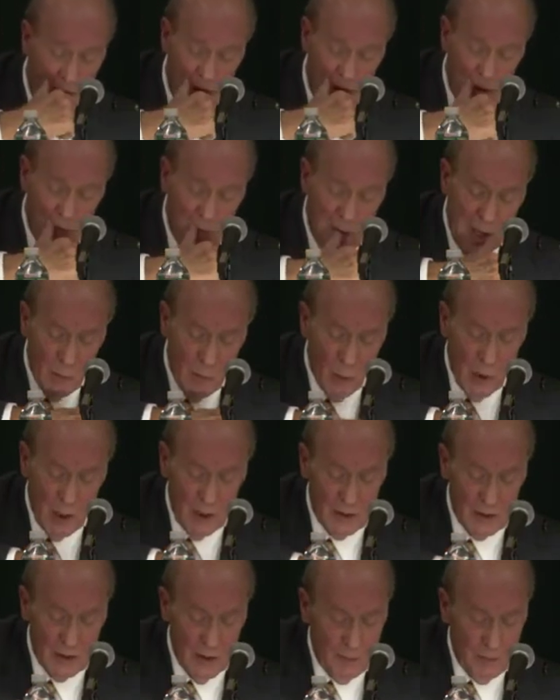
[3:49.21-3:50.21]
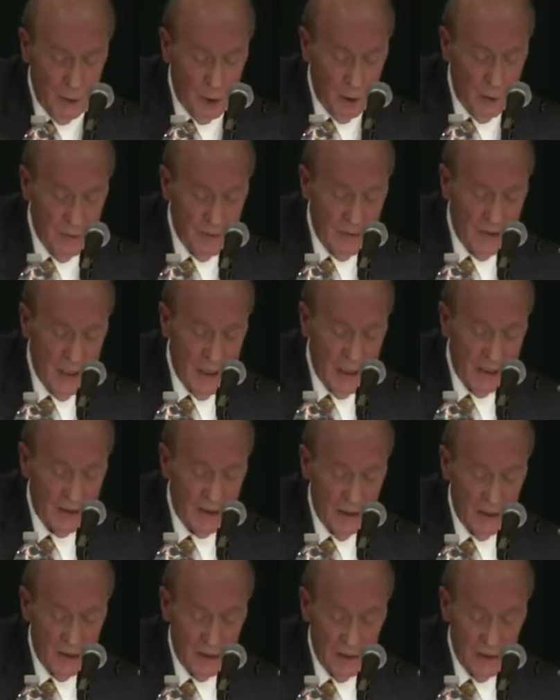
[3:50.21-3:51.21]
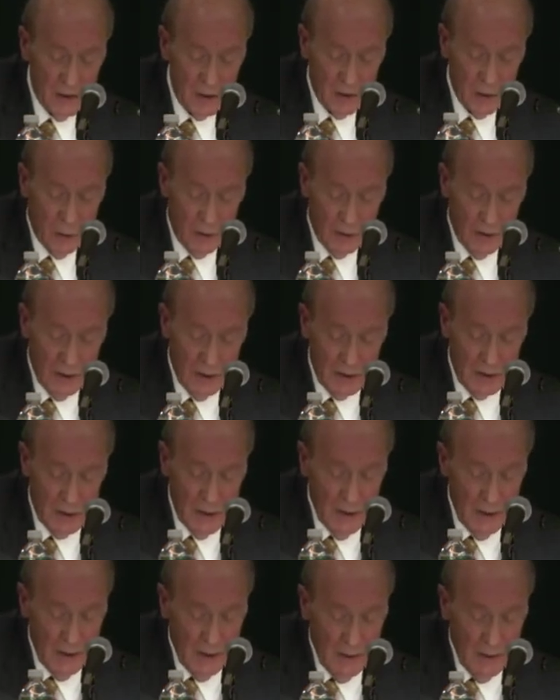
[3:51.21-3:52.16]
the memoirs, the poems, the essays, the stories.